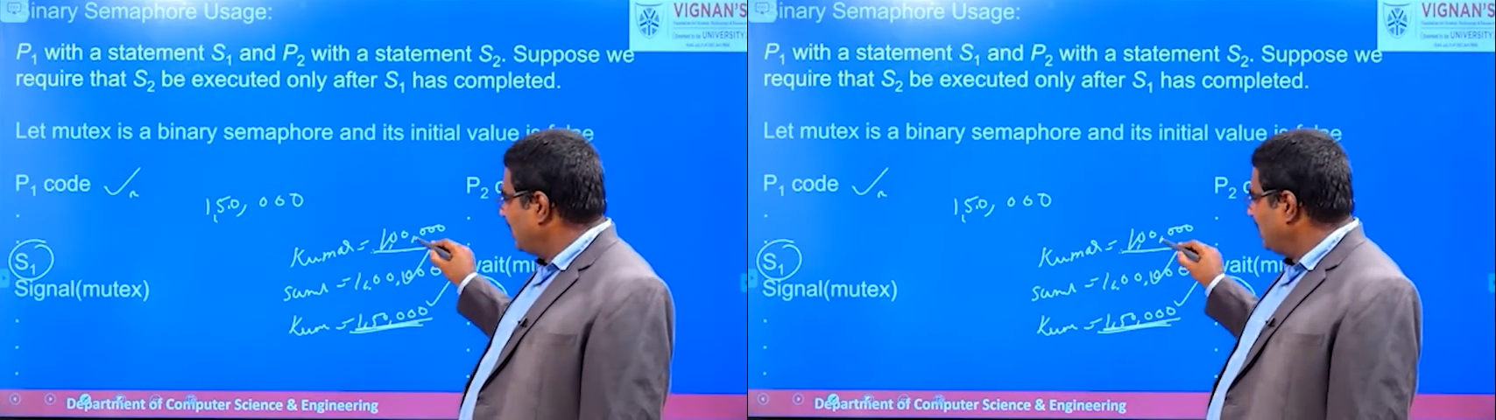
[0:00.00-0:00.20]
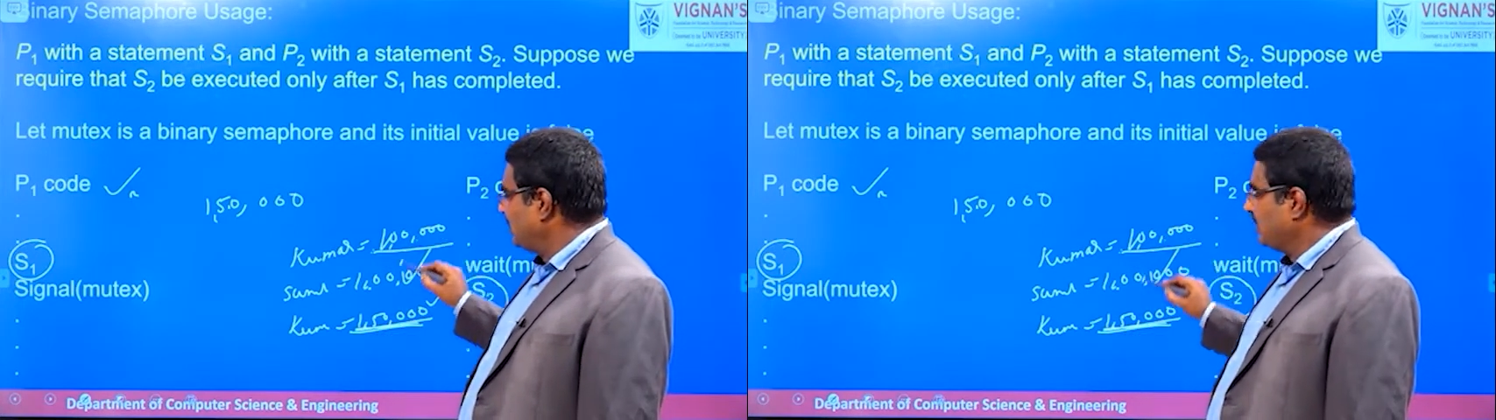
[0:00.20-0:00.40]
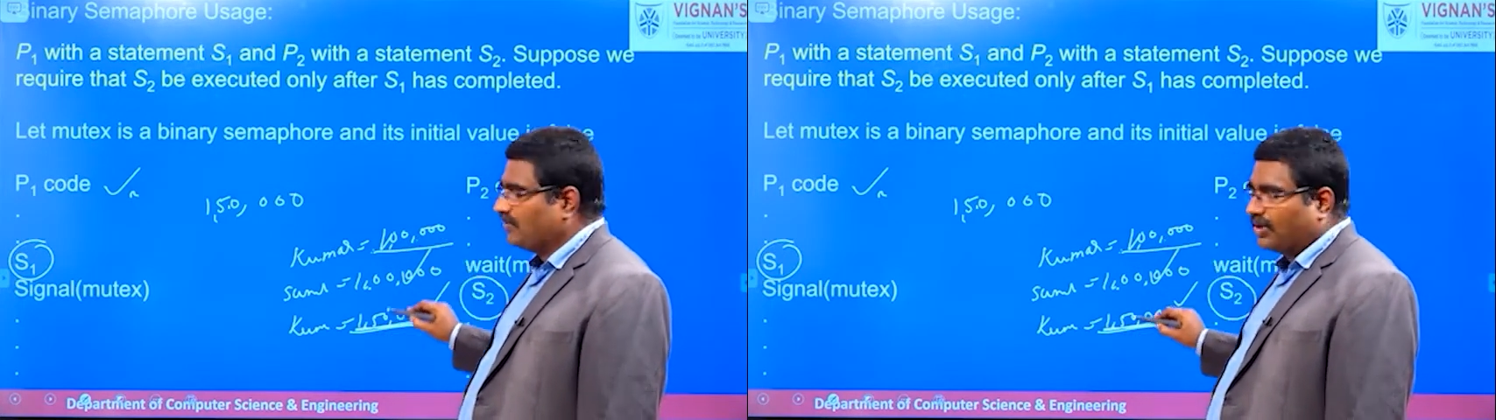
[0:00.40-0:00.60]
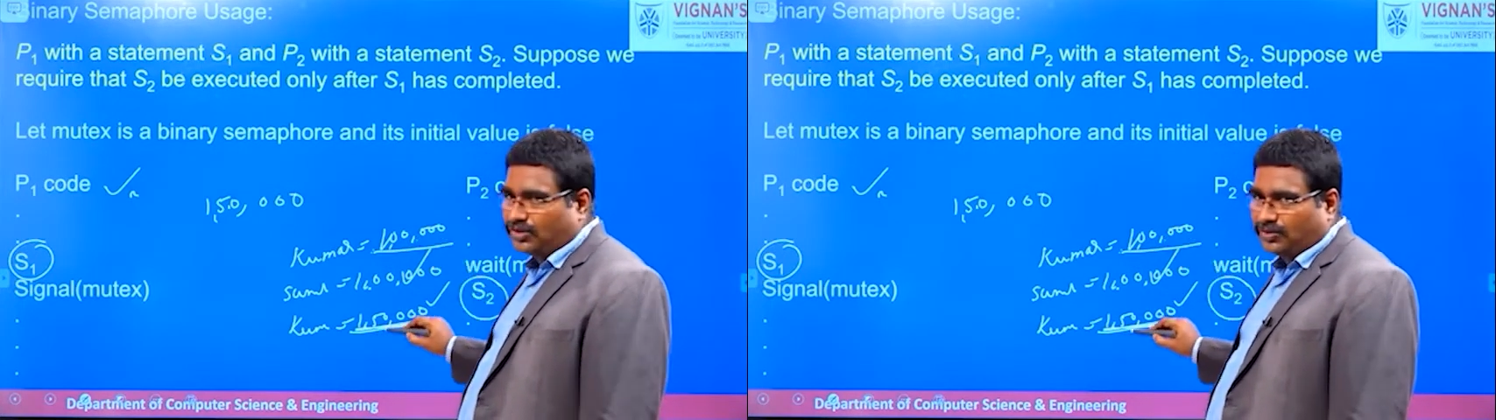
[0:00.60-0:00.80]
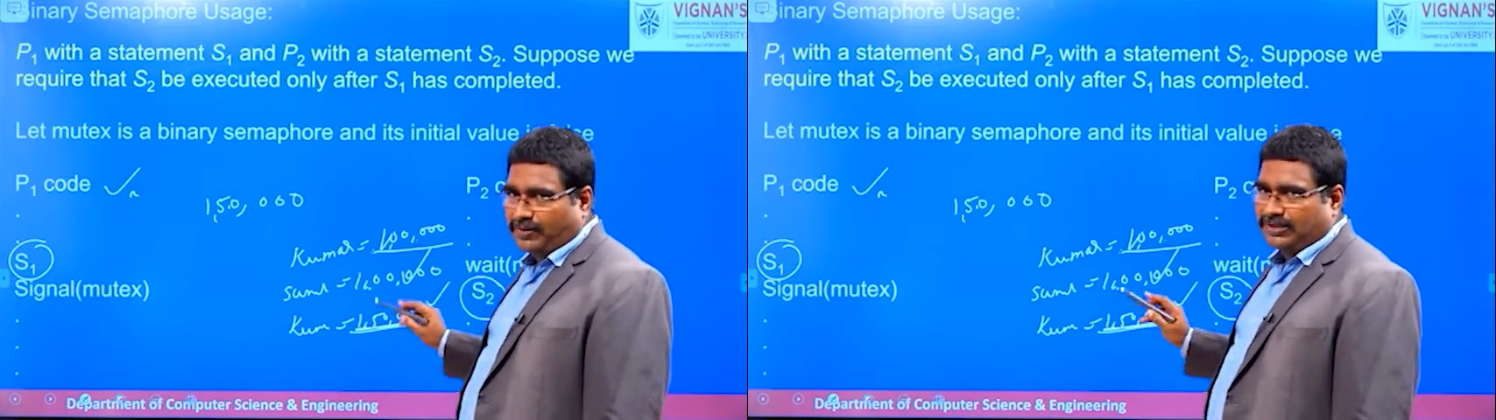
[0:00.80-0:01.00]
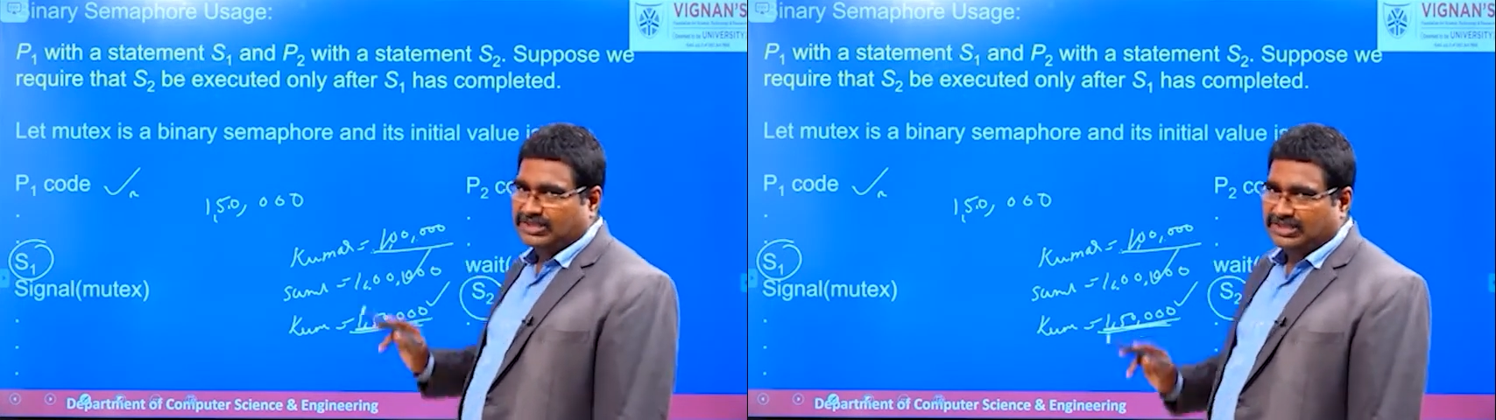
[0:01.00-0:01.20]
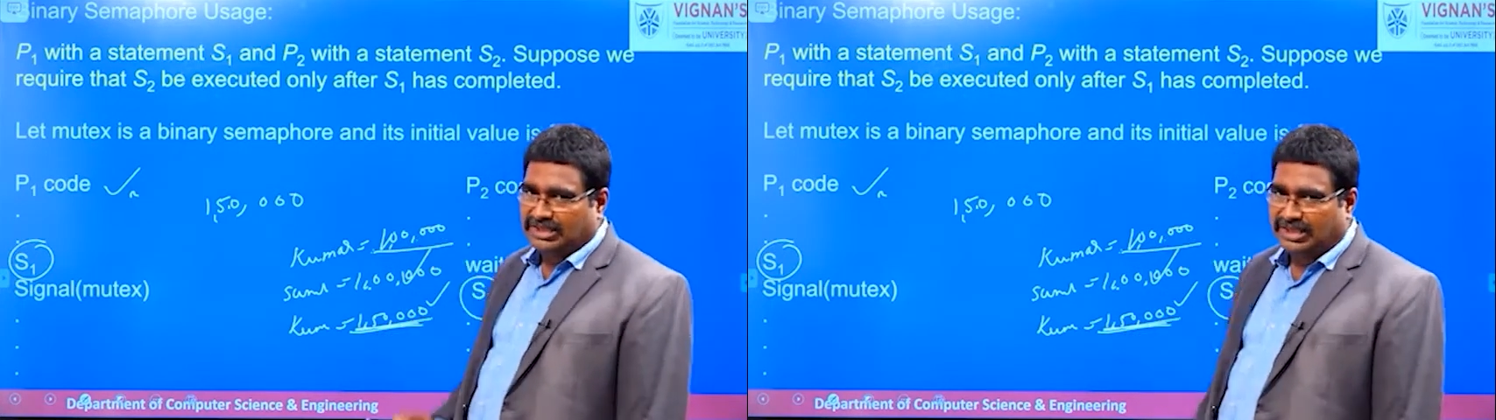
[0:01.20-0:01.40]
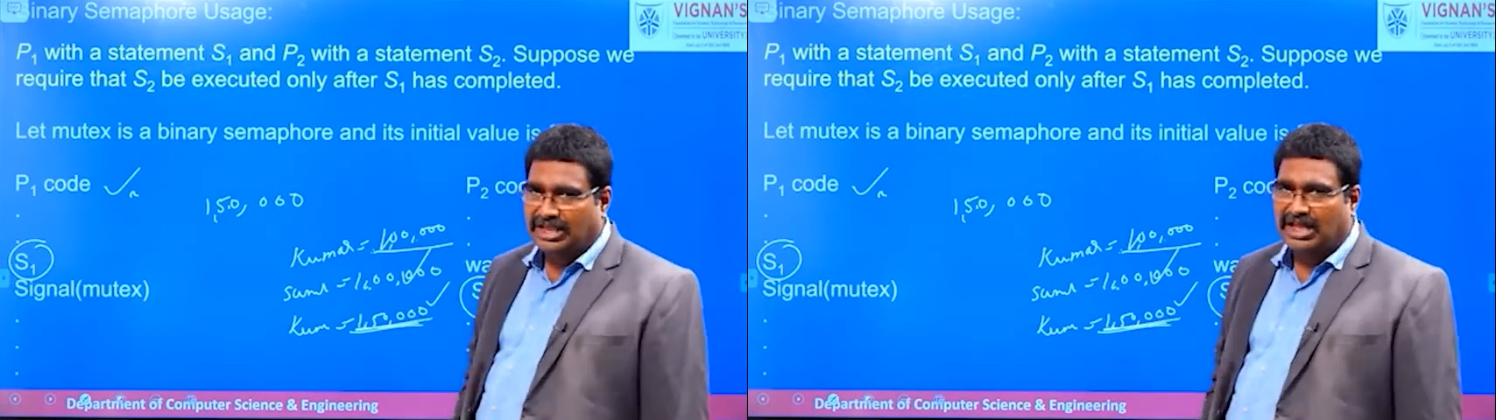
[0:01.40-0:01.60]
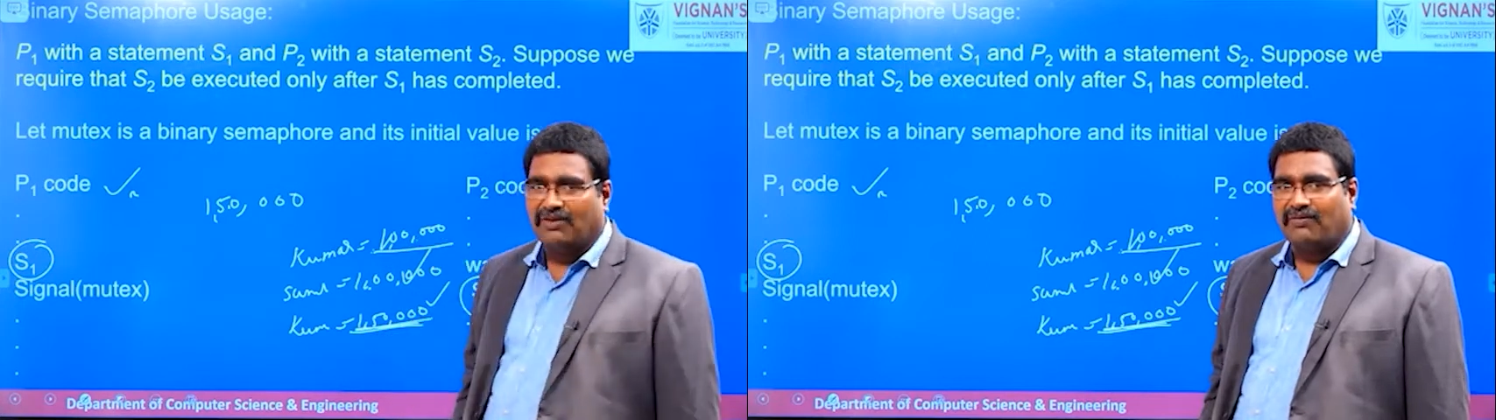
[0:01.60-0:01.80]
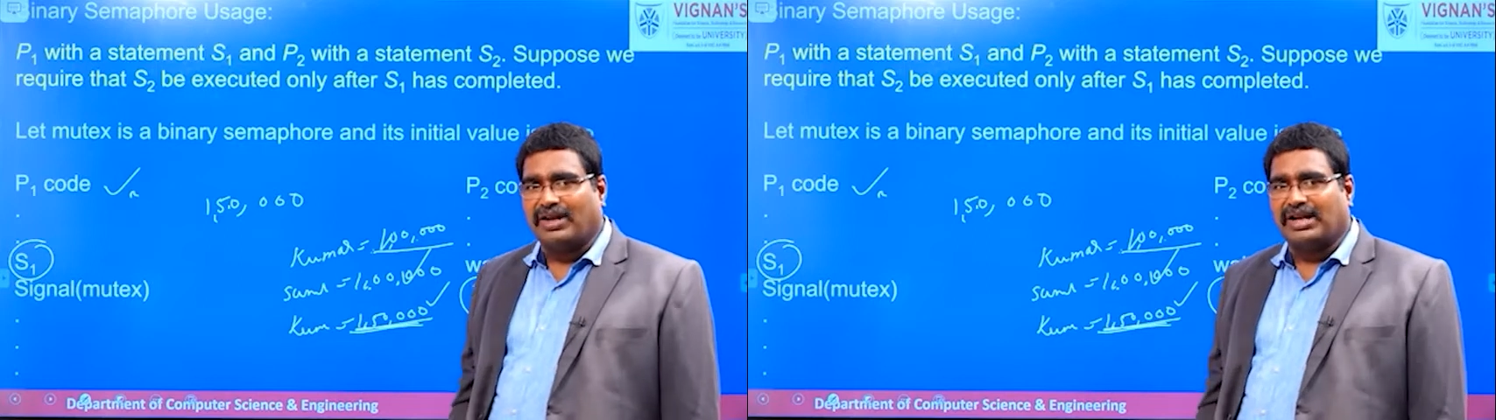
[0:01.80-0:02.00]
lakh and he want to purchase the
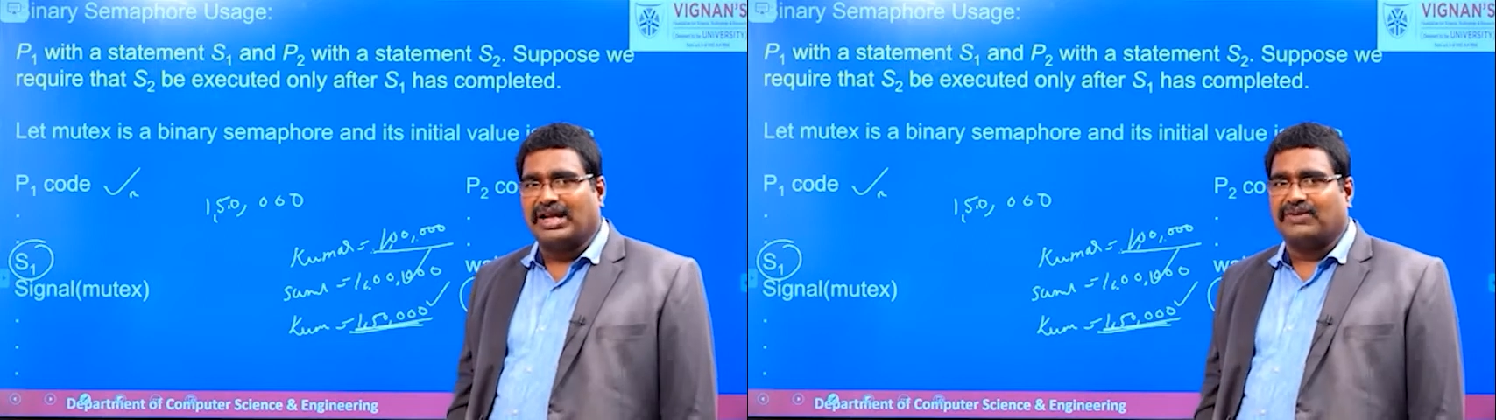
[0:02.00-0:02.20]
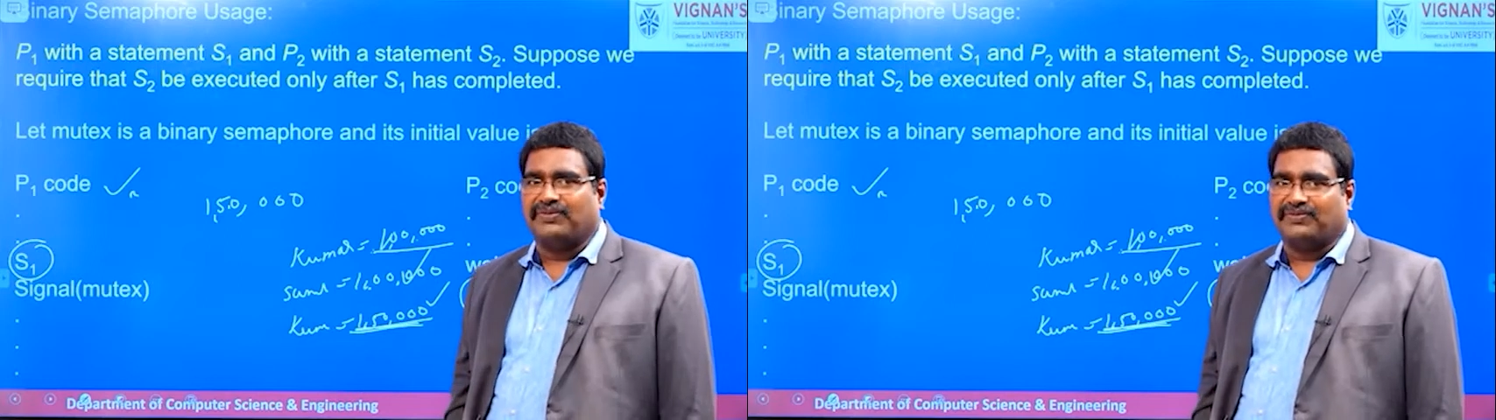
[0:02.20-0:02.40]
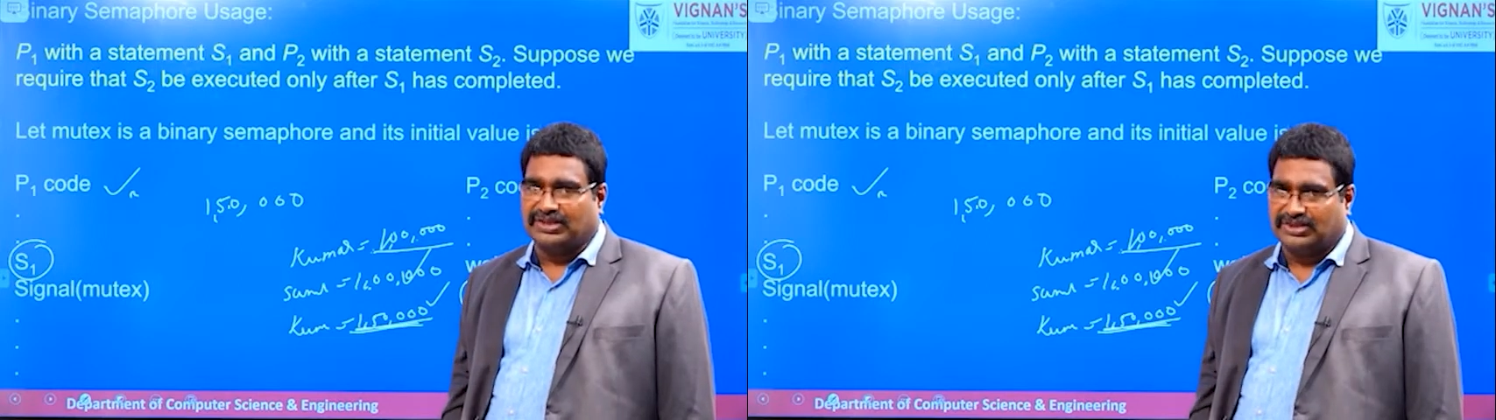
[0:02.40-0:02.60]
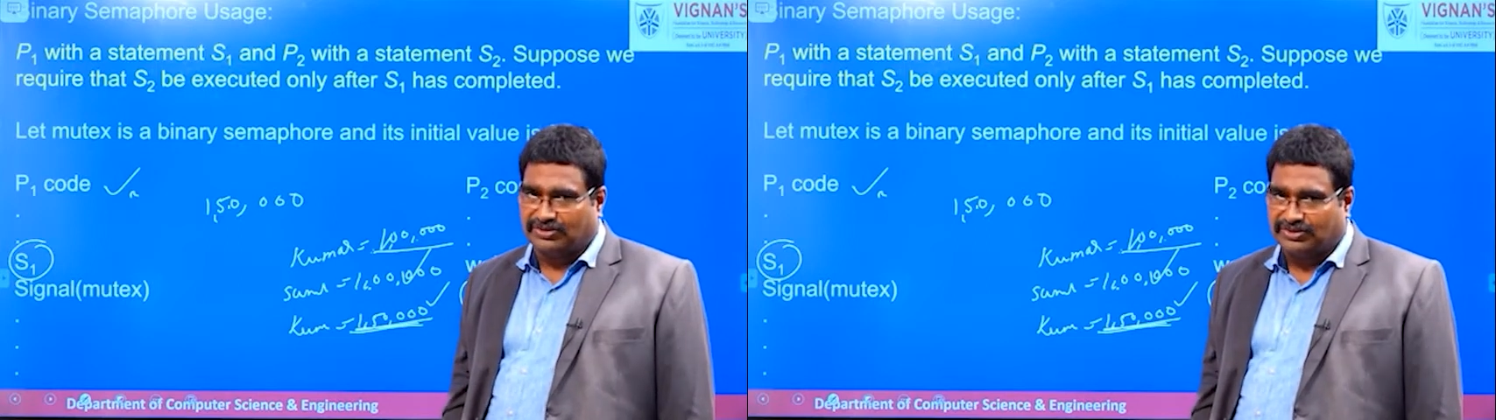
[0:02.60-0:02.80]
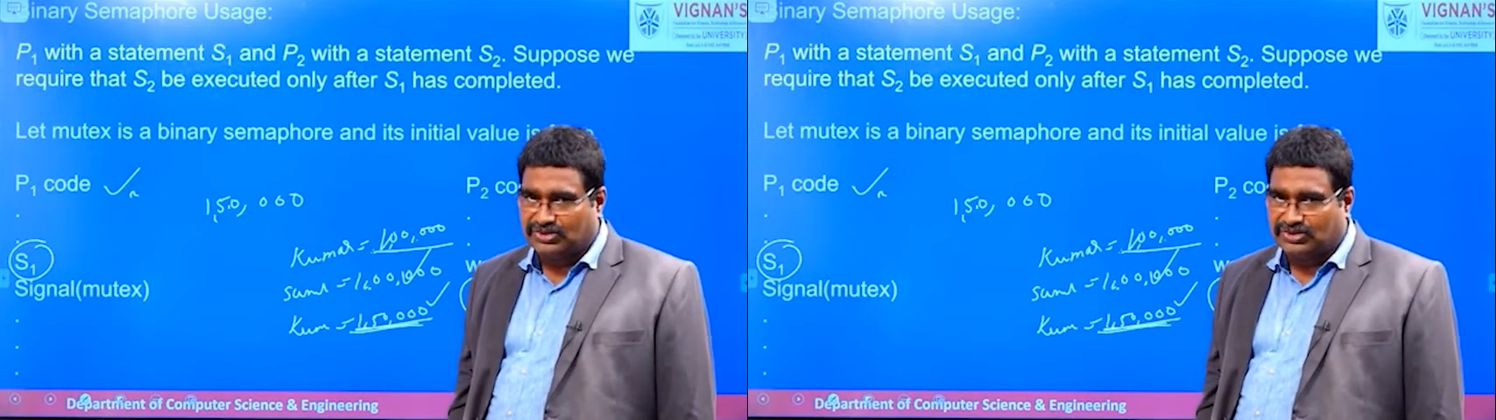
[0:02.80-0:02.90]
1,50,000.